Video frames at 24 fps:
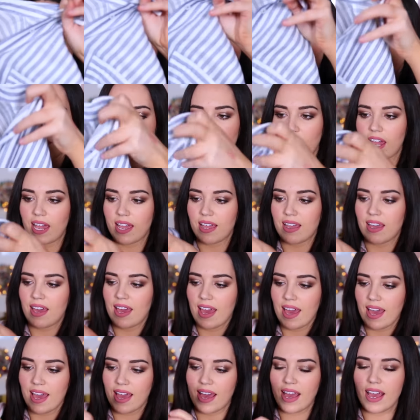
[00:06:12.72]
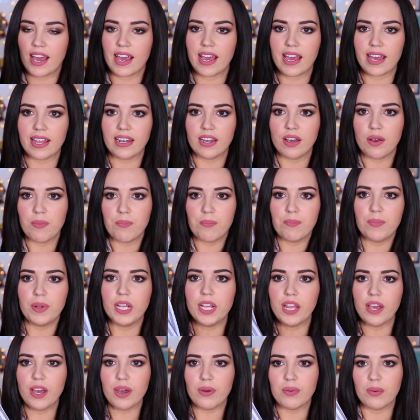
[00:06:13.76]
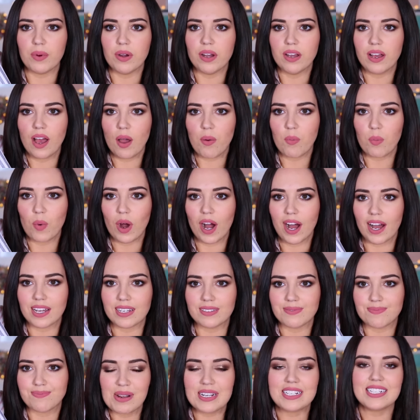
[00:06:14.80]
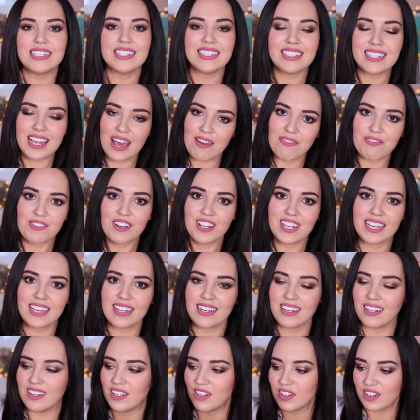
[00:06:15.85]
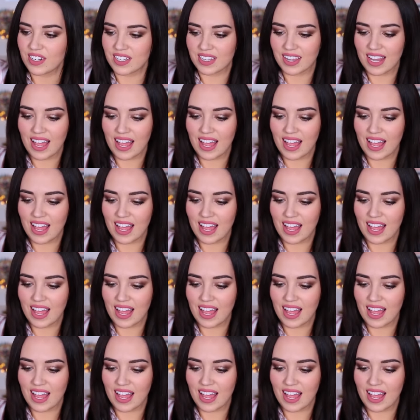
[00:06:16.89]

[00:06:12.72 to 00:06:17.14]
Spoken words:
wearing in blue and white, which is definitely gonna look